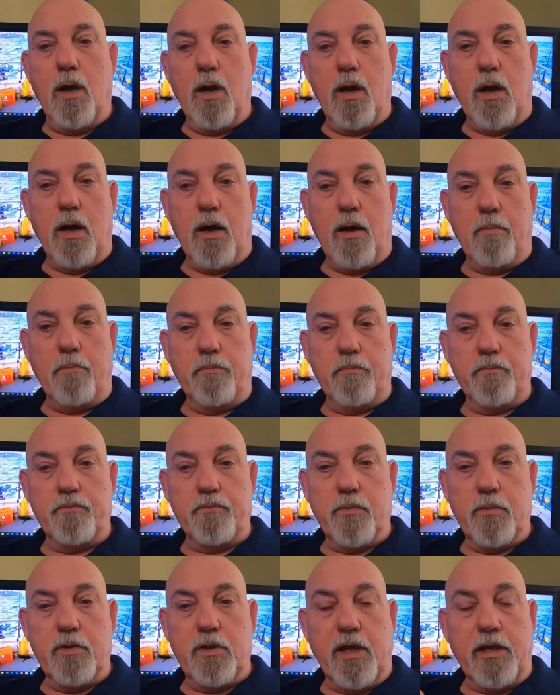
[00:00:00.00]
Um,
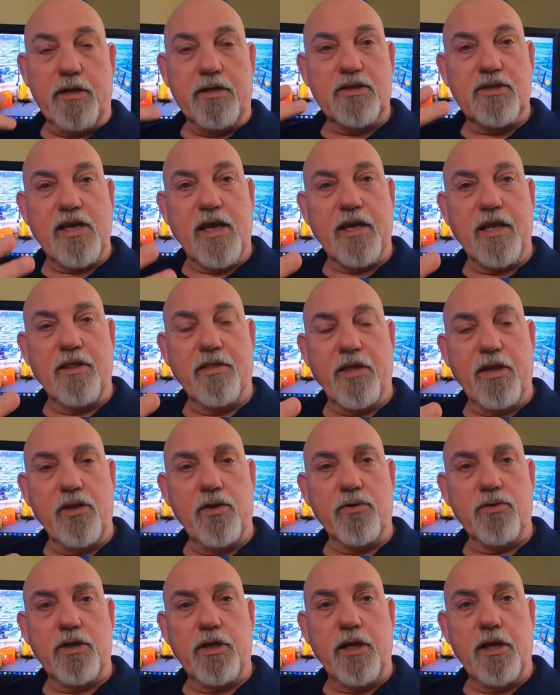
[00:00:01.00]
then the second thing
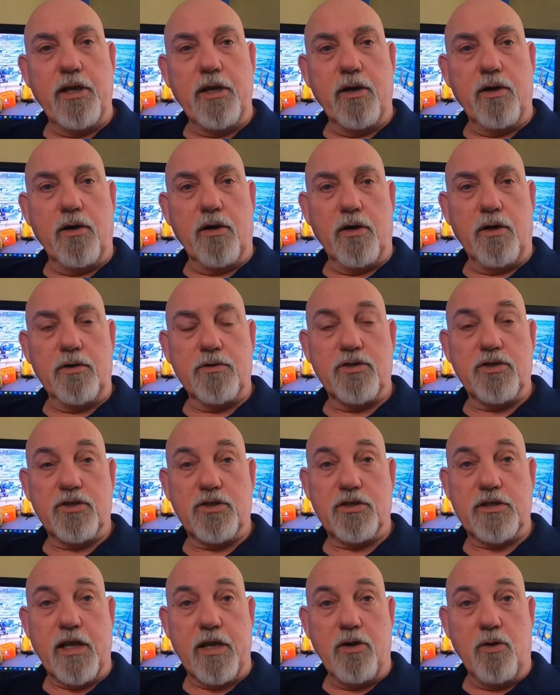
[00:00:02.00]
you'll need are
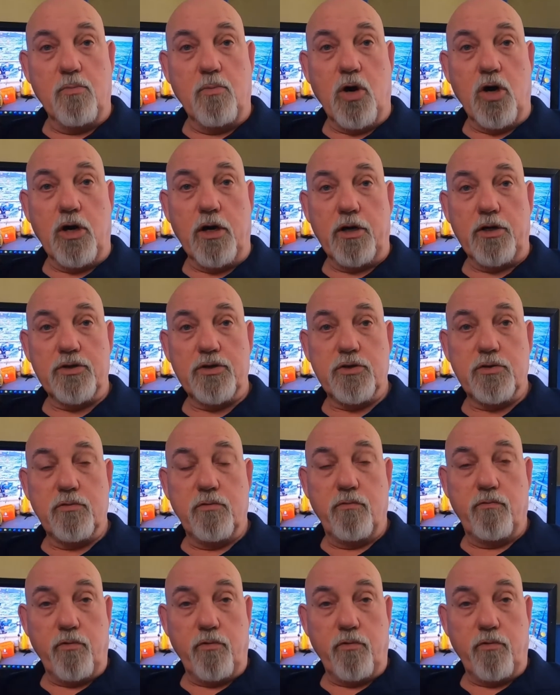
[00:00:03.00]
Cenomars